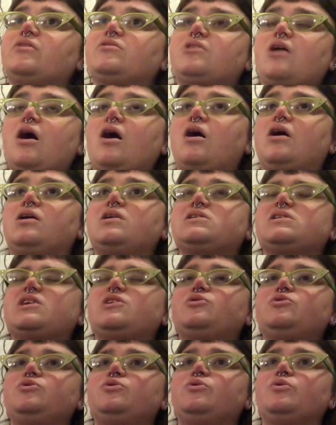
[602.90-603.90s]
their dogs
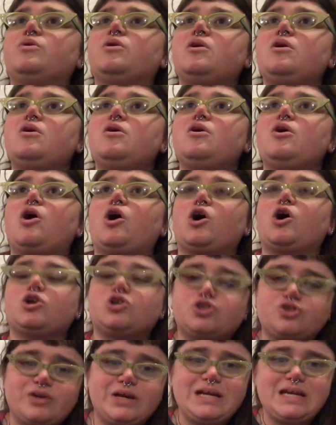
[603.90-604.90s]
and who are
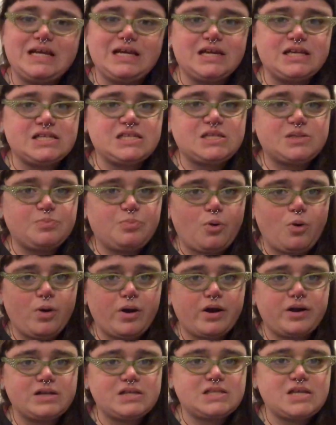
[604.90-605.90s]
training in
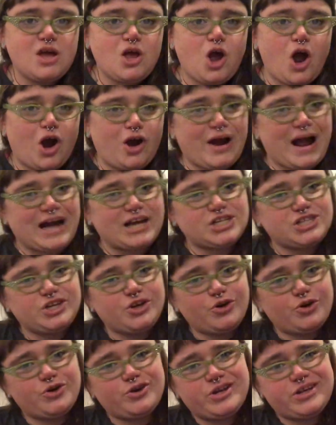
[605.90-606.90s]
sports are actually
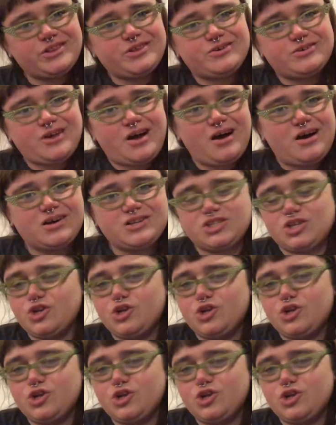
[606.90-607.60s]
hurting their dogs.